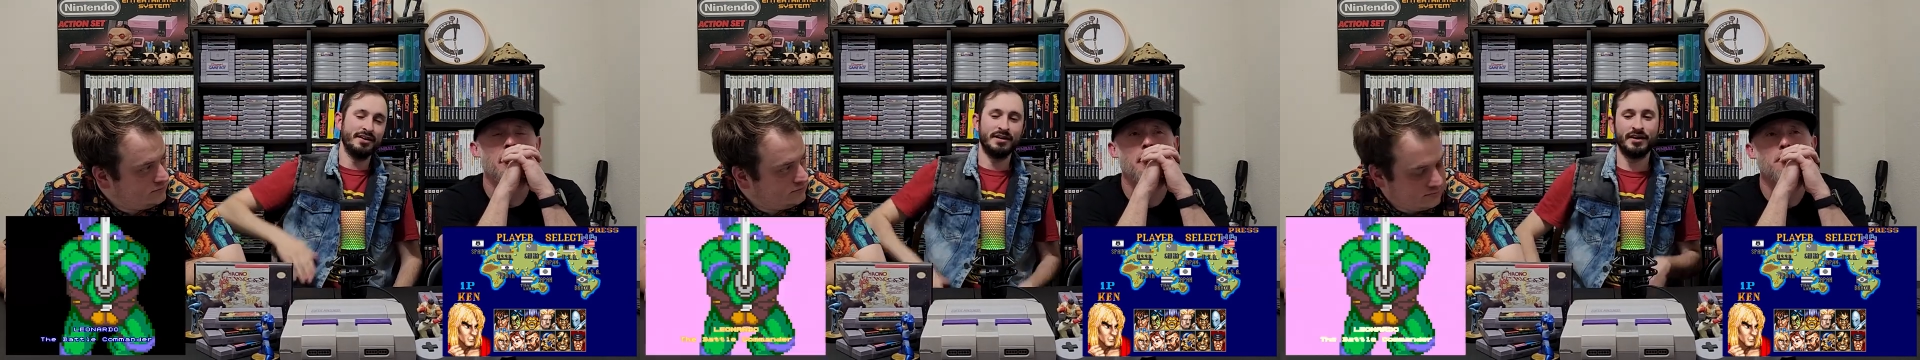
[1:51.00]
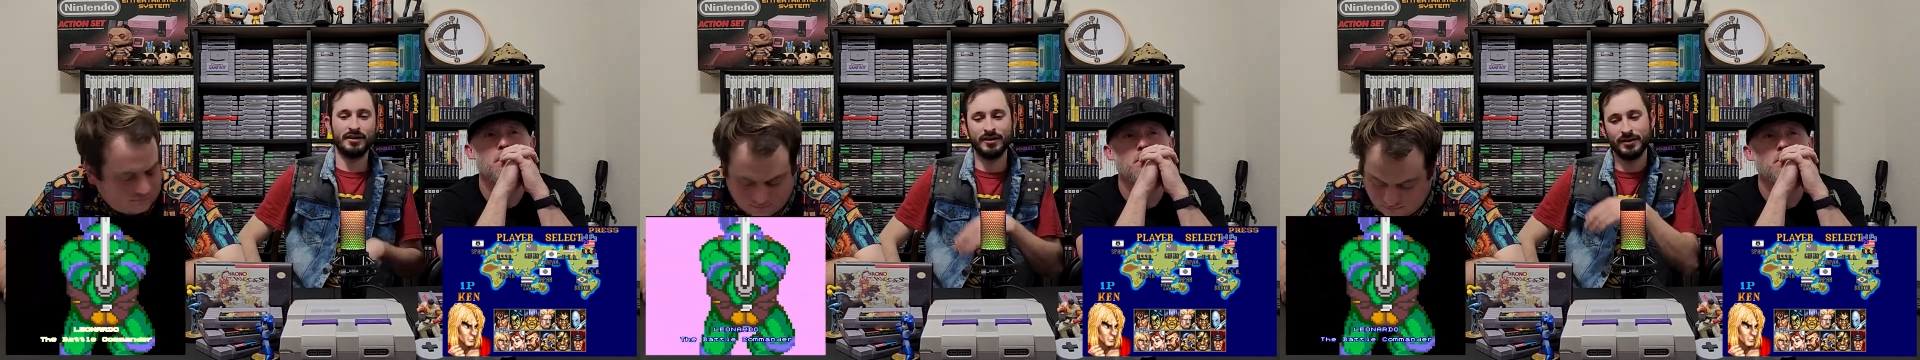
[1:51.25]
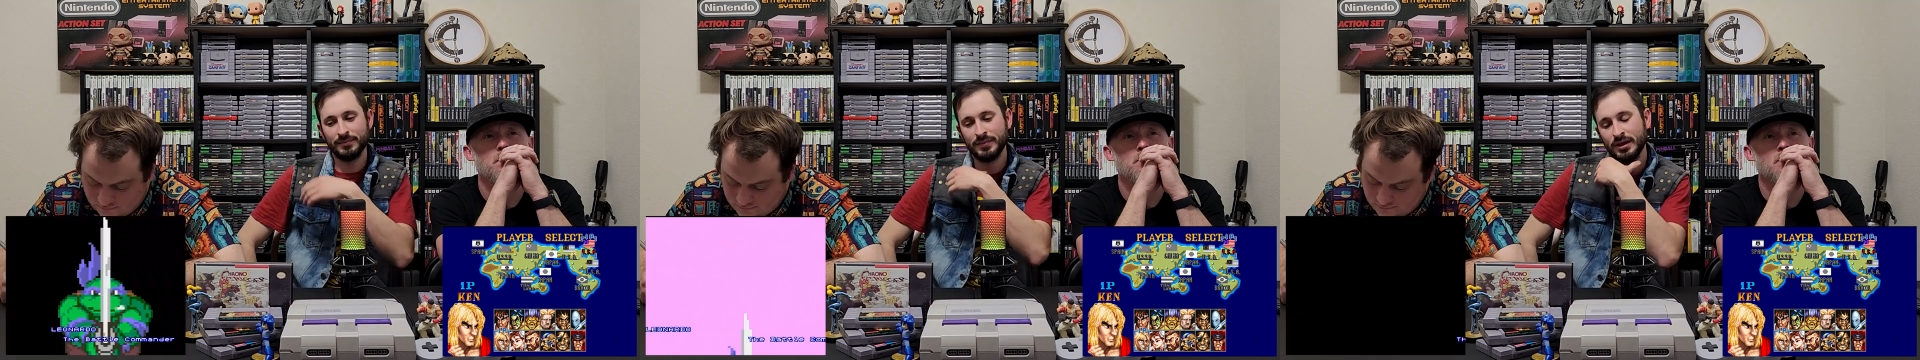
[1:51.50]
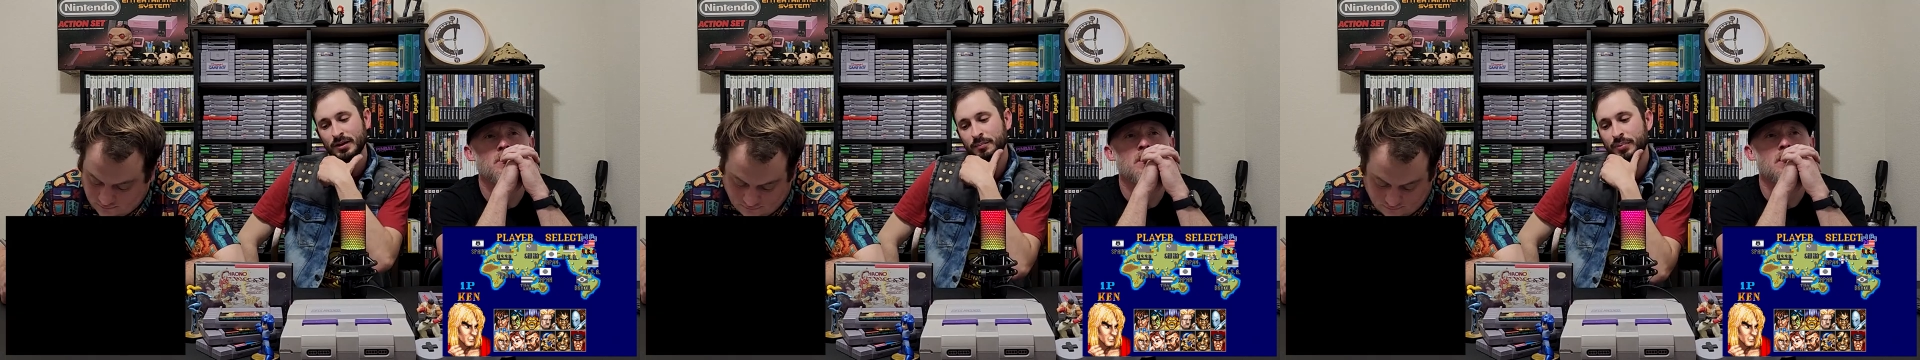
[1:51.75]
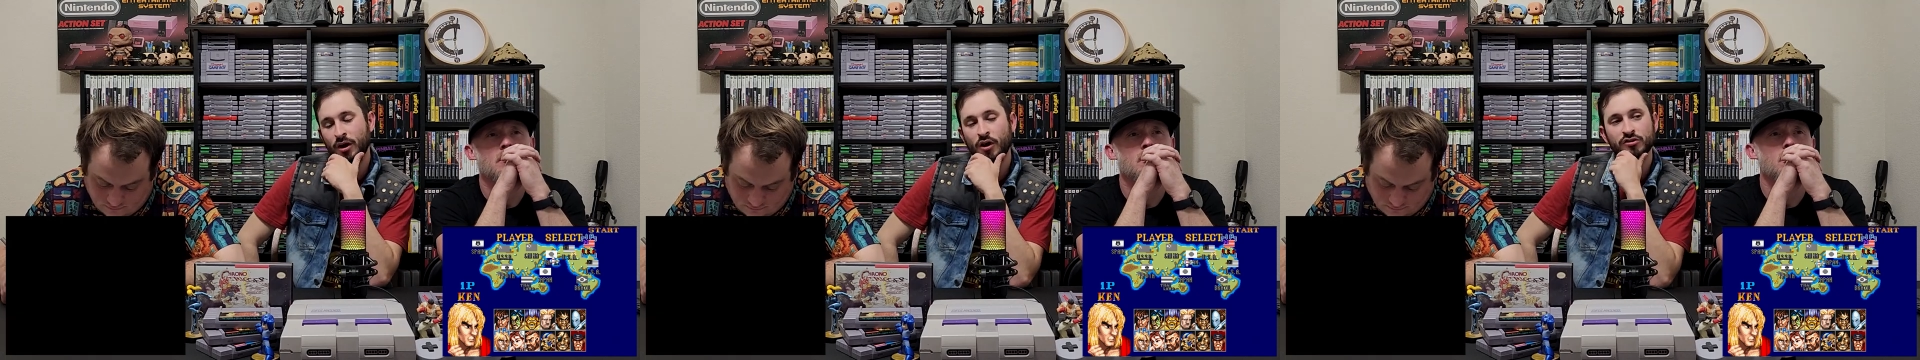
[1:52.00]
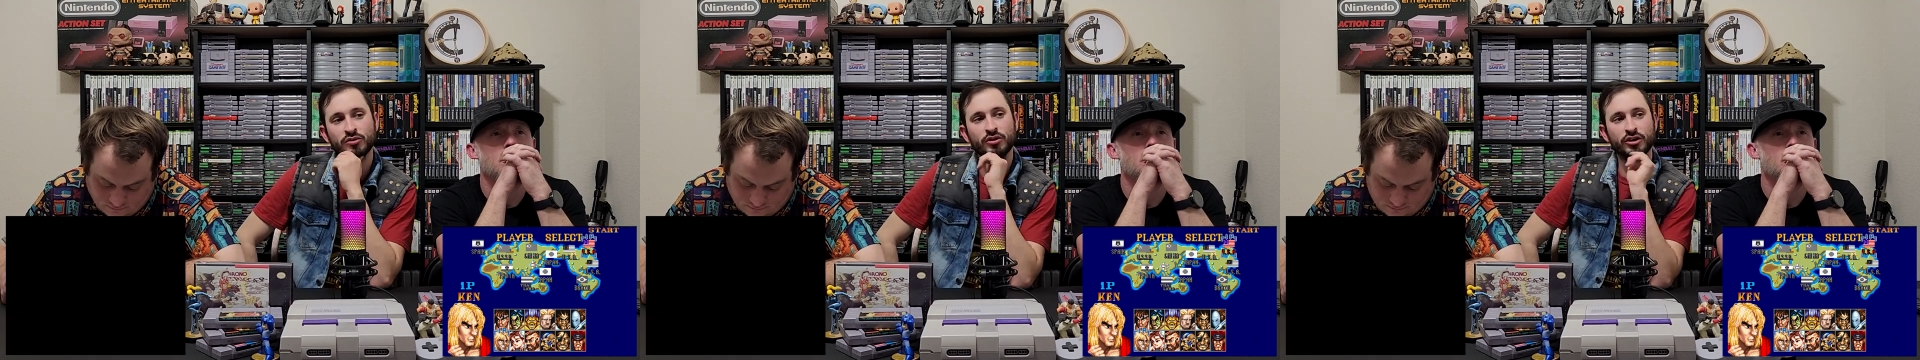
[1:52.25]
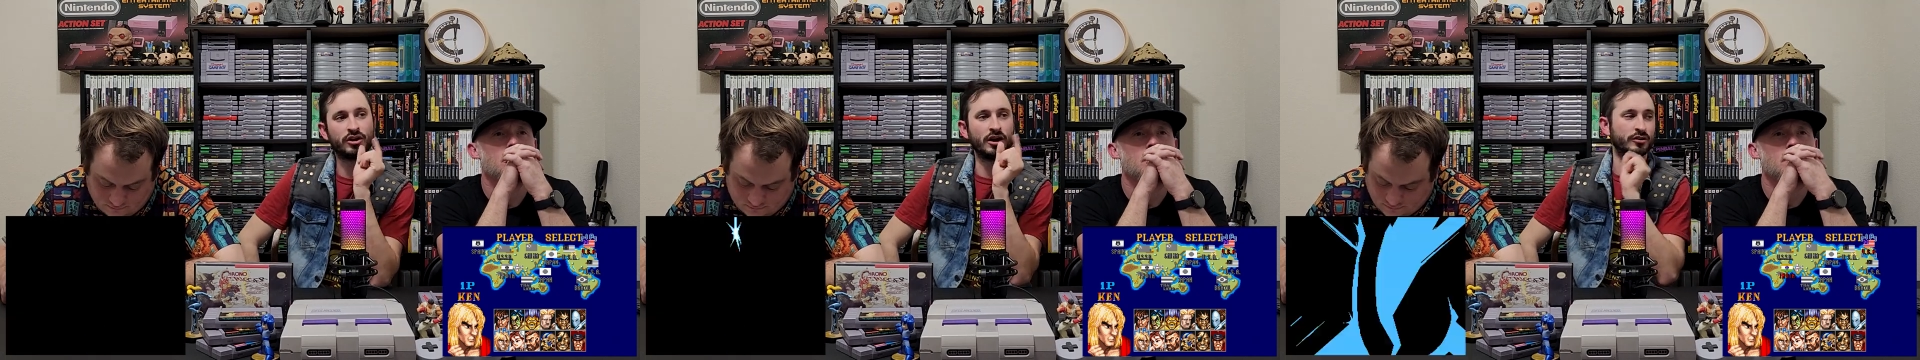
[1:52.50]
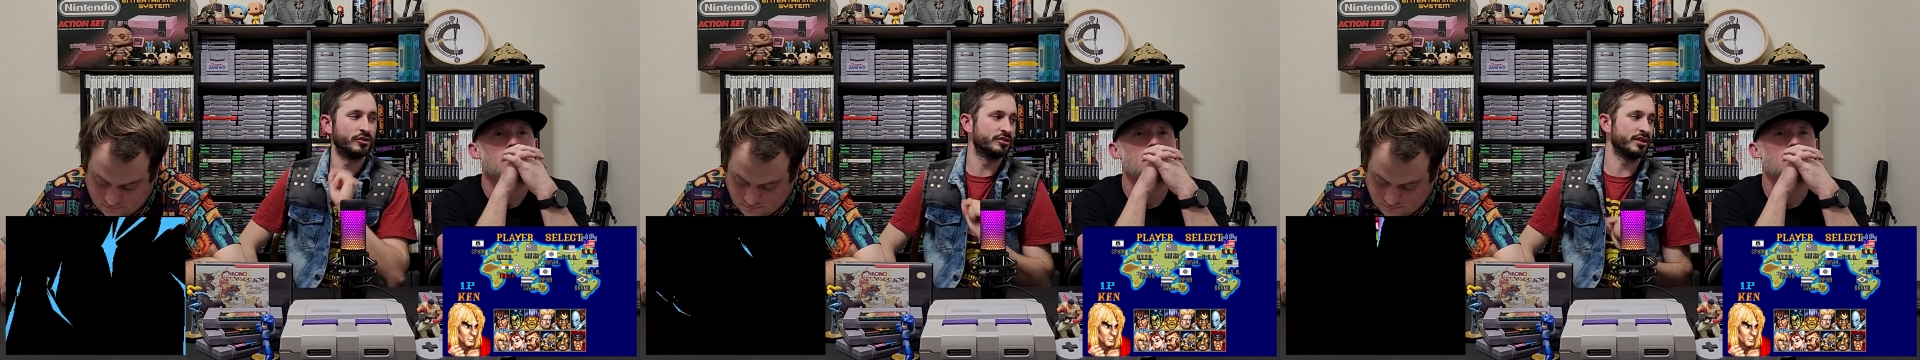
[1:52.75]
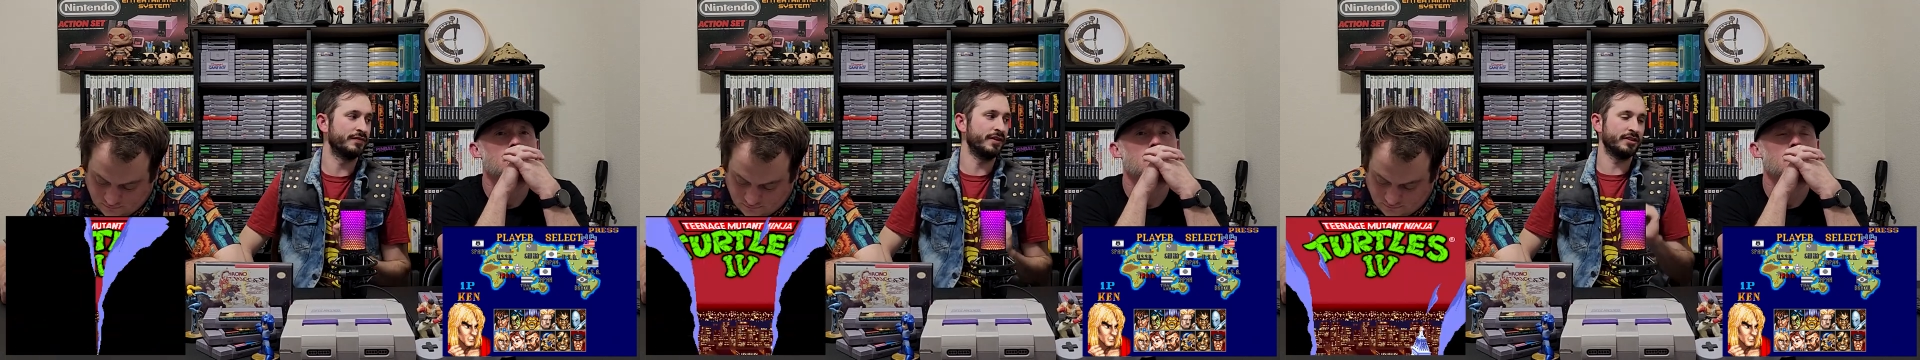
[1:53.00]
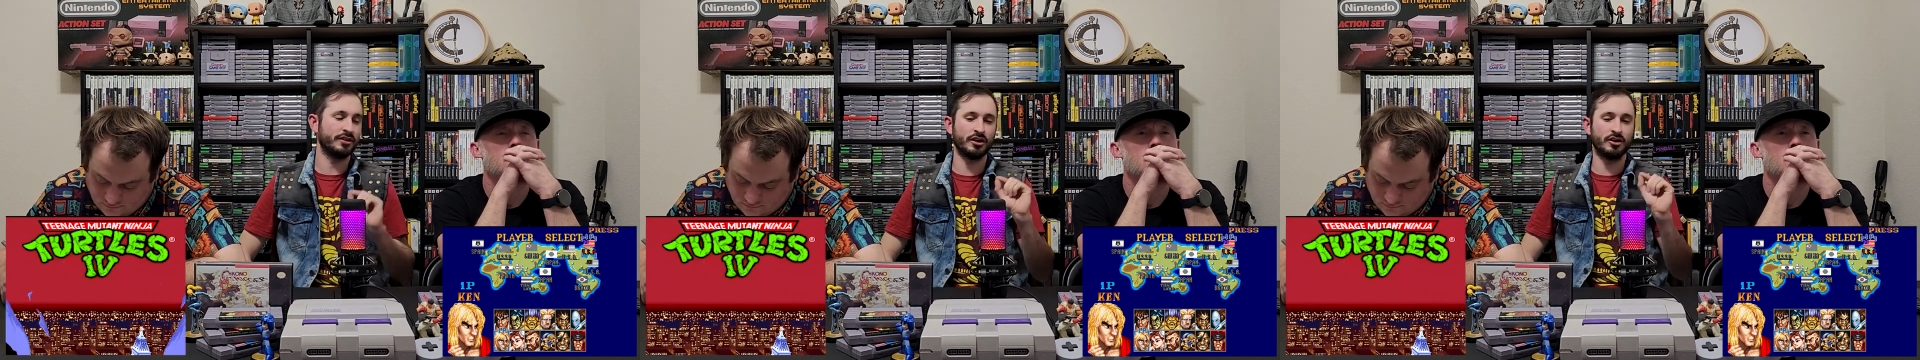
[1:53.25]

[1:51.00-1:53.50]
Speaker 1: Yeah. Um, but also the colors. I feel like the